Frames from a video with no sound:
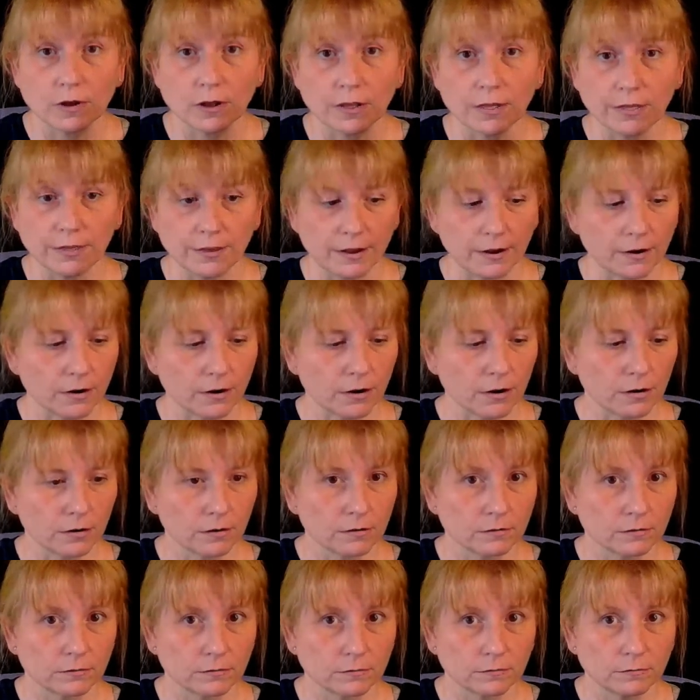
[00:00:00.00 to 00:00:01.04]
their
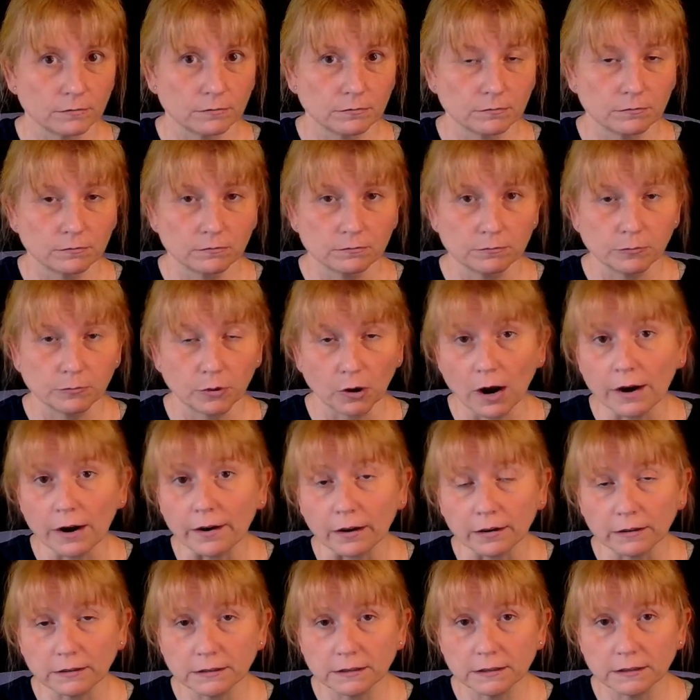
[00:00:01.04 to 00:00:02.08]

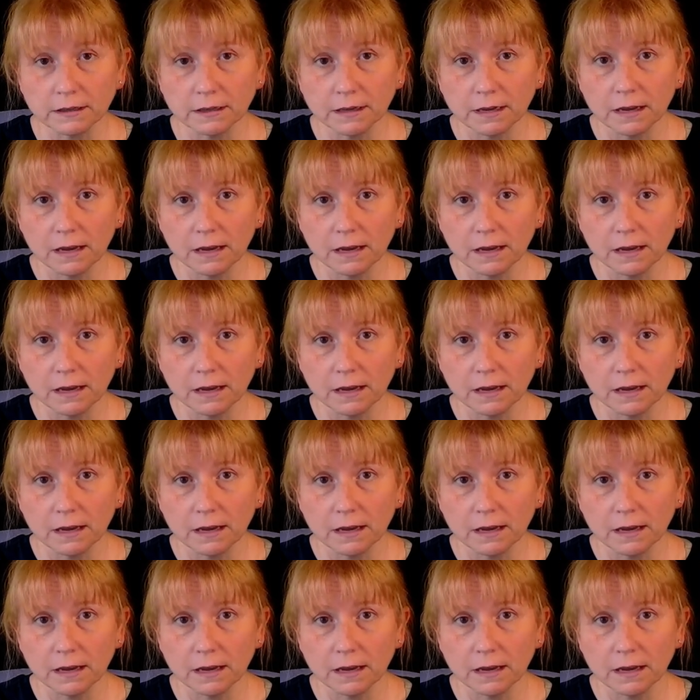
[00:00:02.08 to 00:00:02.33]
product.